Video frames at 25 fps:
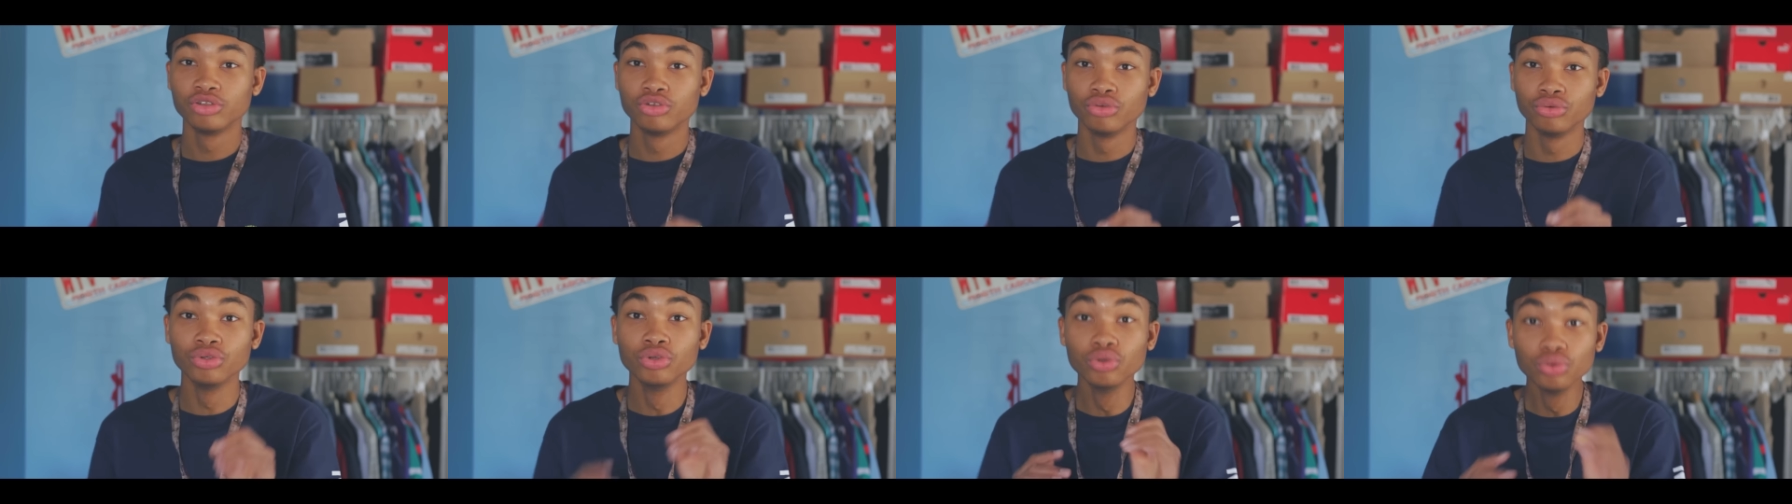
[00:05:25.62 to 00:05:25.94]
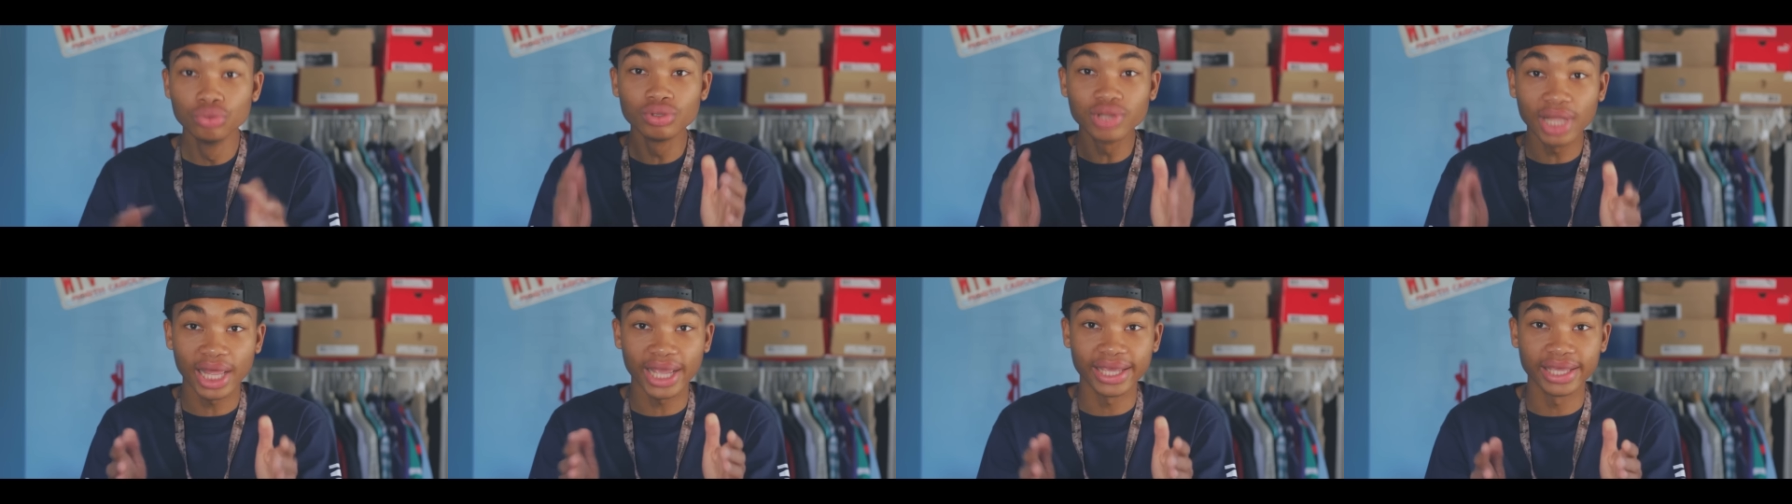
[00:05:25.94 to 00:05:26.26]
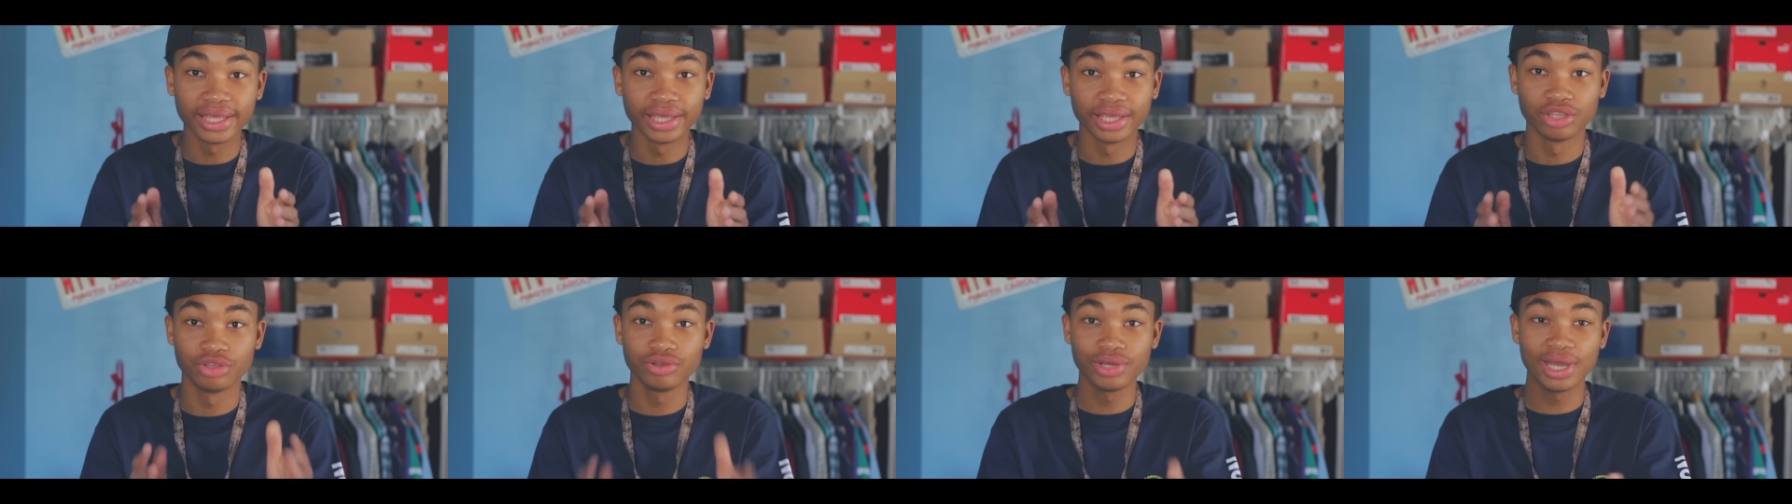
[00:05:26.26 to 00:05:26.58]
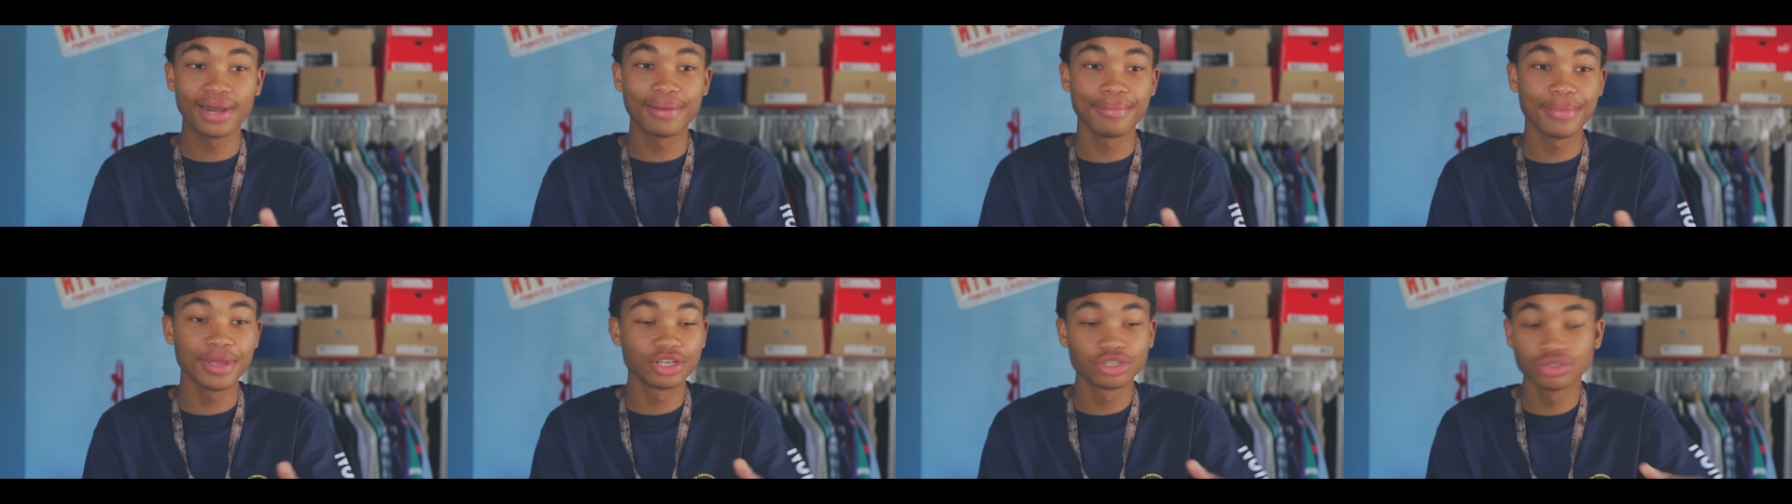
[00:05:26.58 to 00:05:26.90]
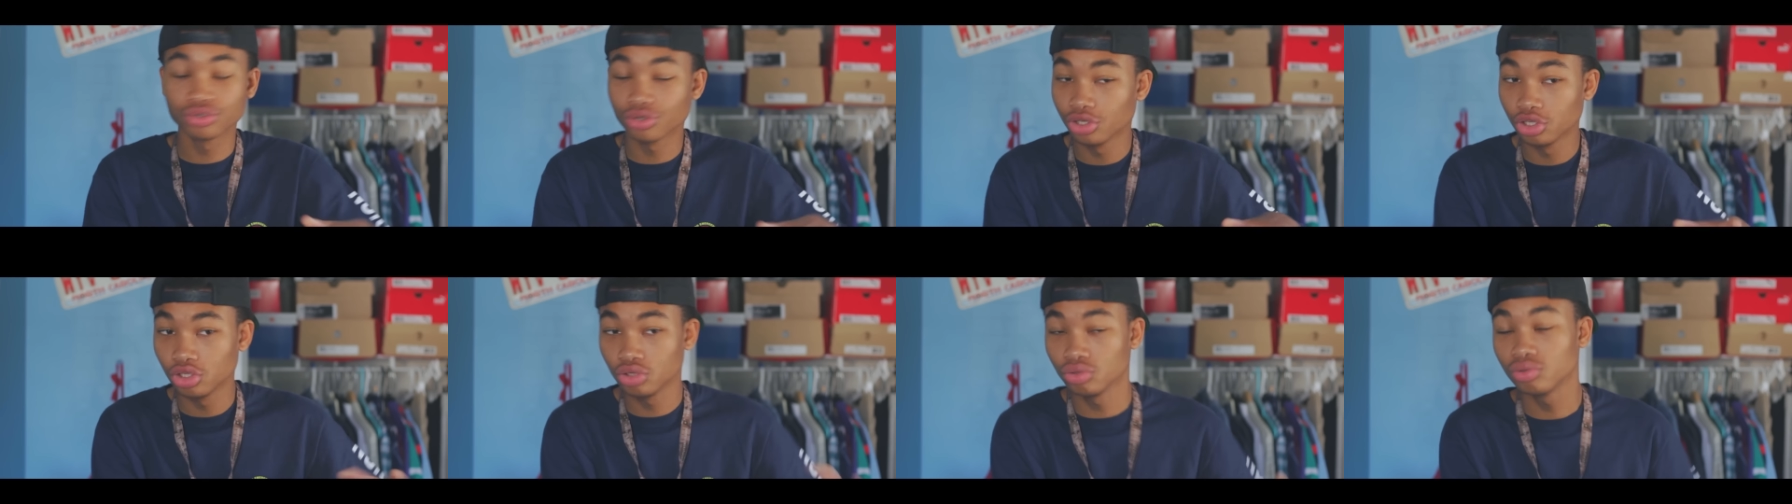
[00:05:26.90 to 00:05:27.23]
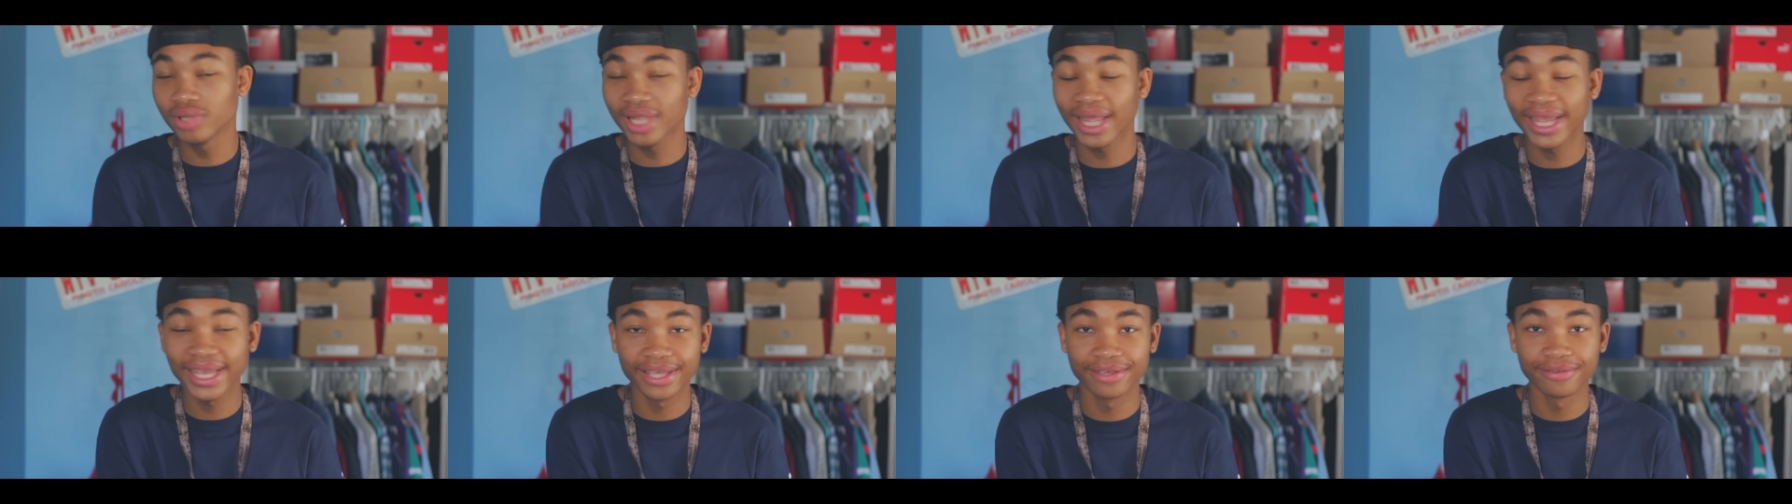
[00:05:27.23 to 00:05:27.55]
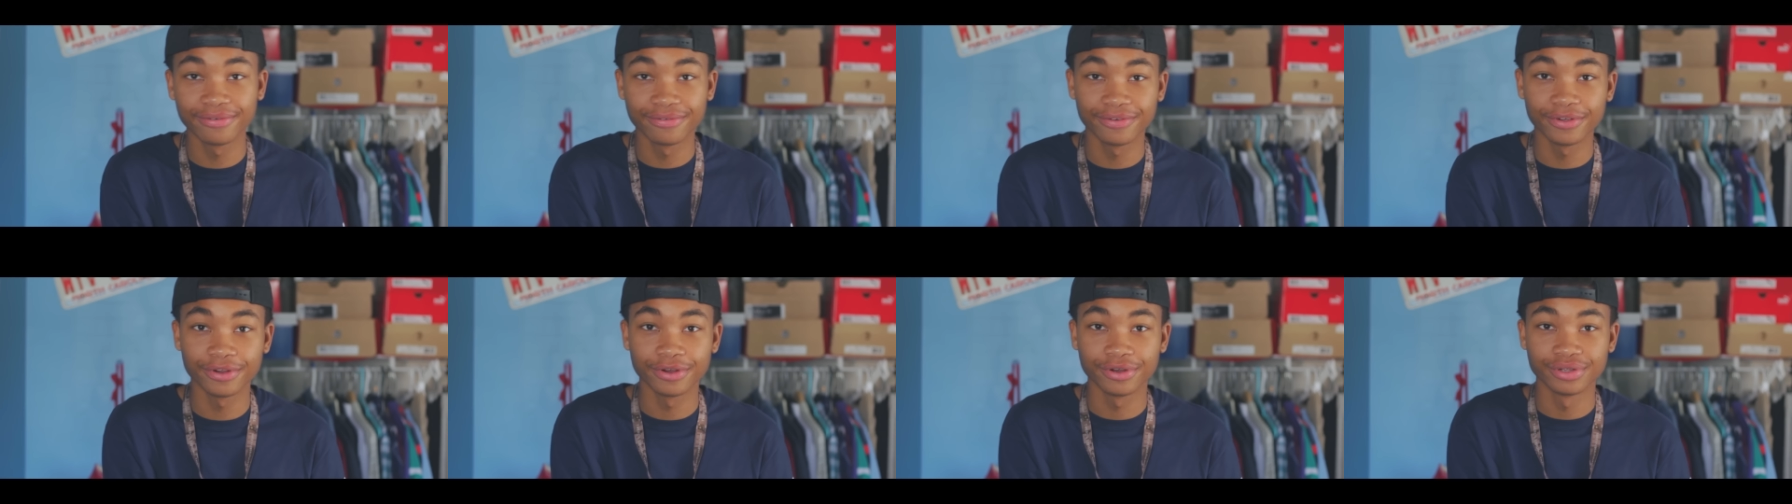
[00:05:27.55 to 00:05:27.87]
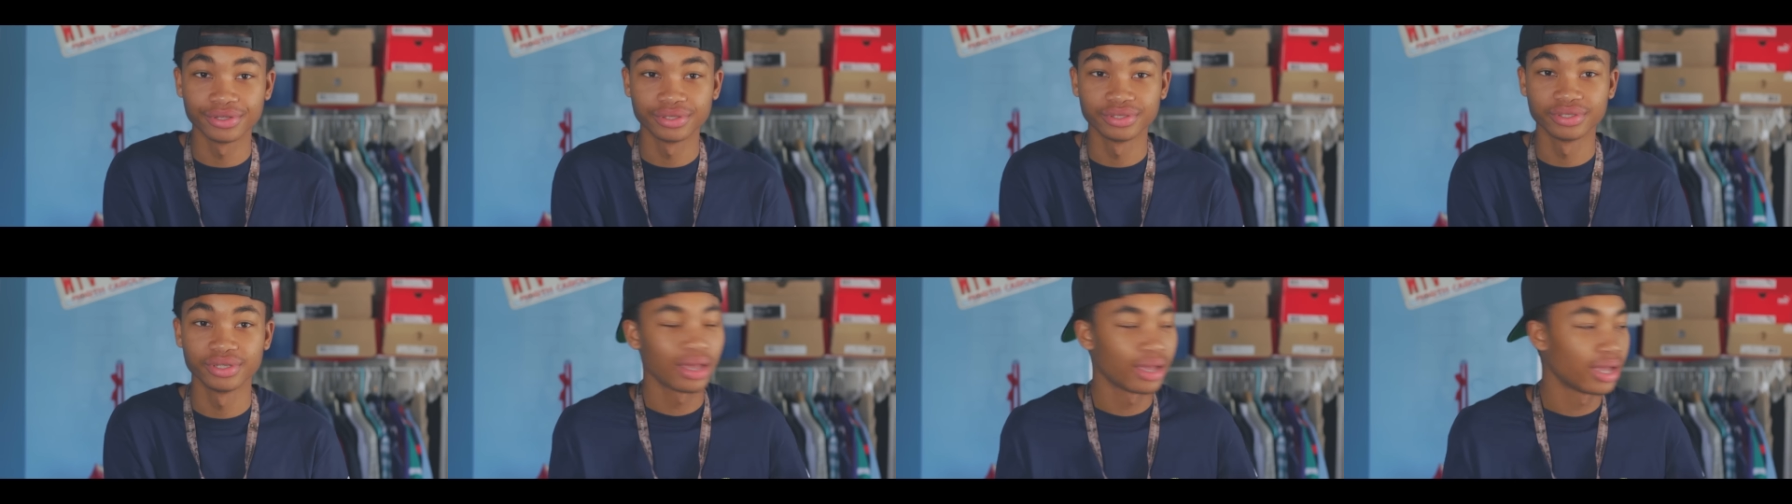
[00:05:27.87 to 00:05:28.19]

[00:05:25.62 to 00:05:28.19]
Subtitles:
Do you like it? You gotta make sure you like it first.